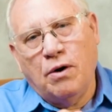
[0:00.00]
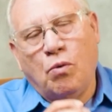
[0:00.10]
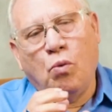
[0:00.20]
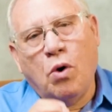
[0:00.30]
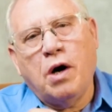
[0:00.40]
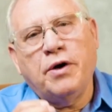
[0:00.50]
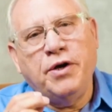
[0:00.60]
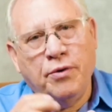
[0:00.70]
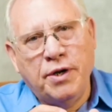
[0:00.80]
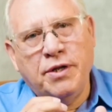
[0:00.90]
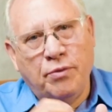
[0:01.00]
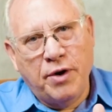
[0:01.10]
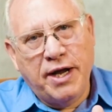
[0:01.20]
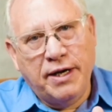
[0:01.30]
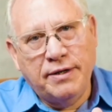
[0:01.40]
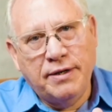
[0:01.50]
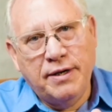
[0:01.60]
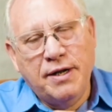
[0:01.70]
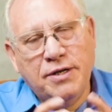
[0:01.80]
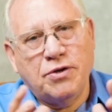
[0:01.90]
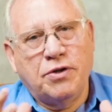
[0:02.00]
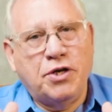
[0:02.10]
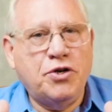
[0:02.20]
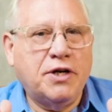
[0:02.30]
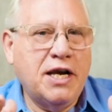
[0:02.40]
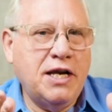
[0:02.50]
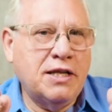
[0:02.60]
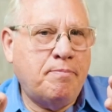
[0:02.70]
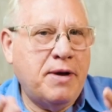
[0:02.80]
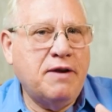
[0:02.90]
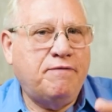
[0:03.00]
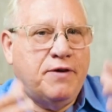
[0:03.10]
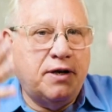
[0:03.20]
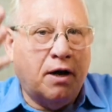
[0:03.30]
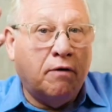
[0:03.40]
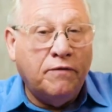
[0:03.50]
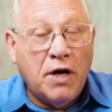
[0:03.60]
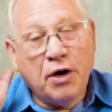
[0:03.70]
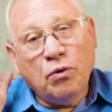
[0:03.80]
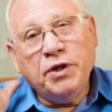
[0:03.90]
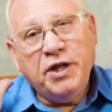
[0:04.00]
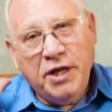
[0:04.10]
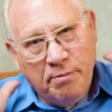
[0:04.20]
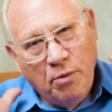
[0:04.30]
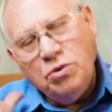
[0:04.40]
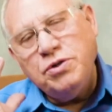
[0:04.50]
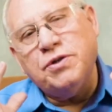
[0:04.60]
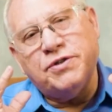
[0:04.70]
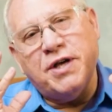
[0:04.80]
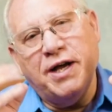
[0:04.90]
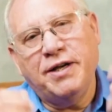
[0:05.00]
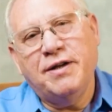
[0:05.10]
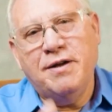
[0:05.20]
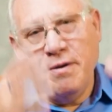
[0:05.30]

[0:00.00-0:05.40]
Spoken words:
while you're in the rain, so that you're getting the benefit of not only the emotional side,